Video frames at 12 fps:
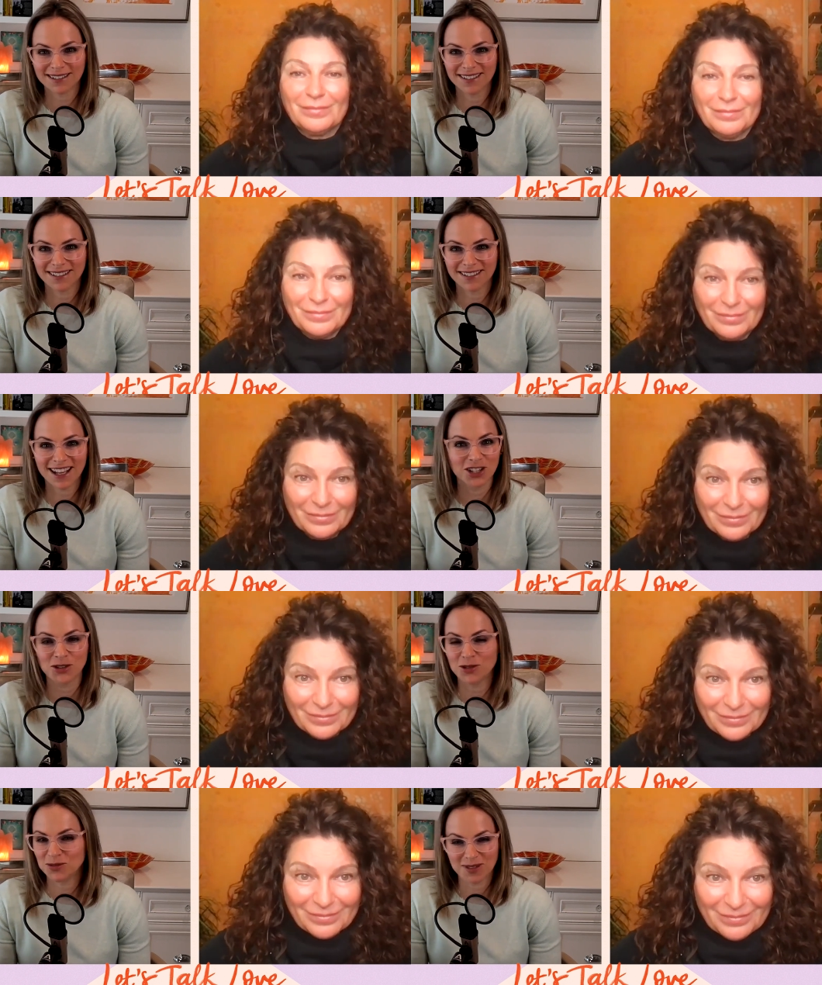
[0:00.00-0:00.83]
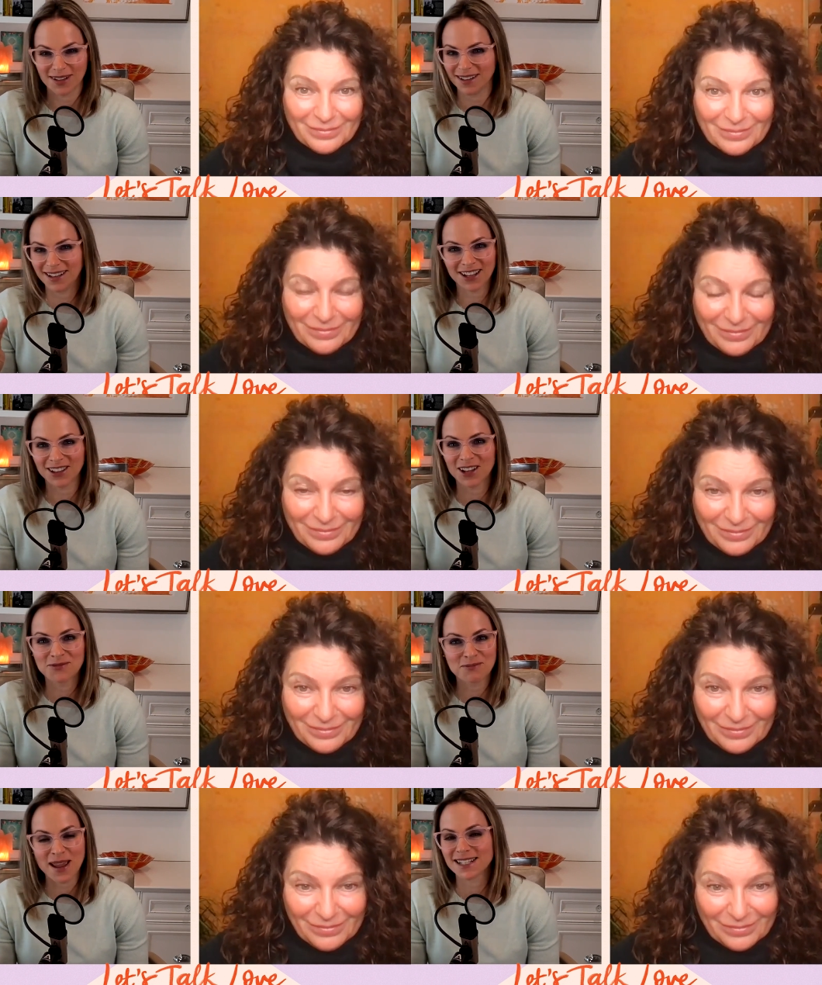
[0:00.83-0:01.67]
Speaker 1: then you eh,
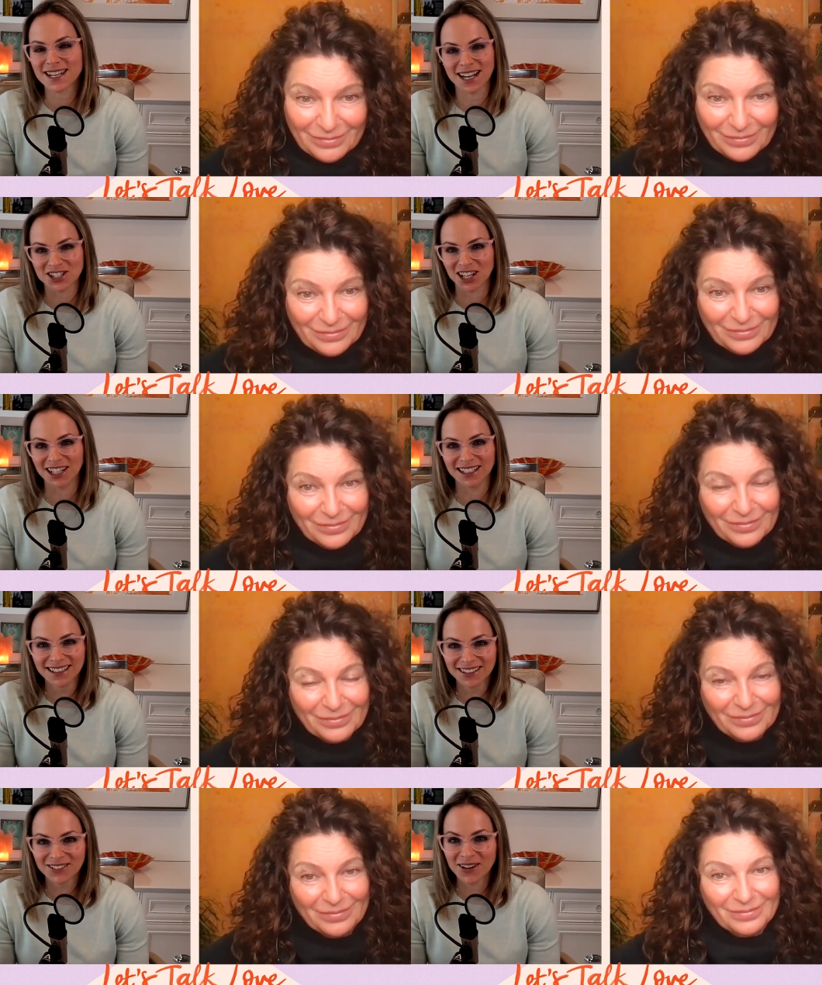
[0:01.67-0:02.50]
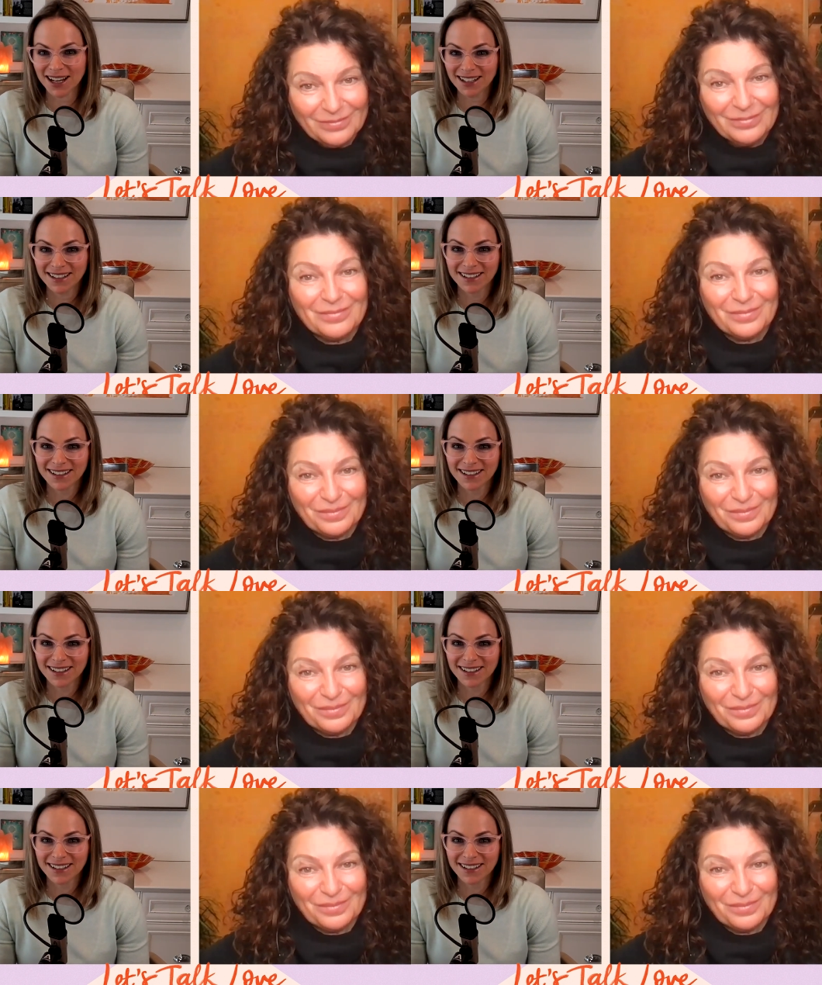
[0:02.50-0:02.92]
like pay attention, right?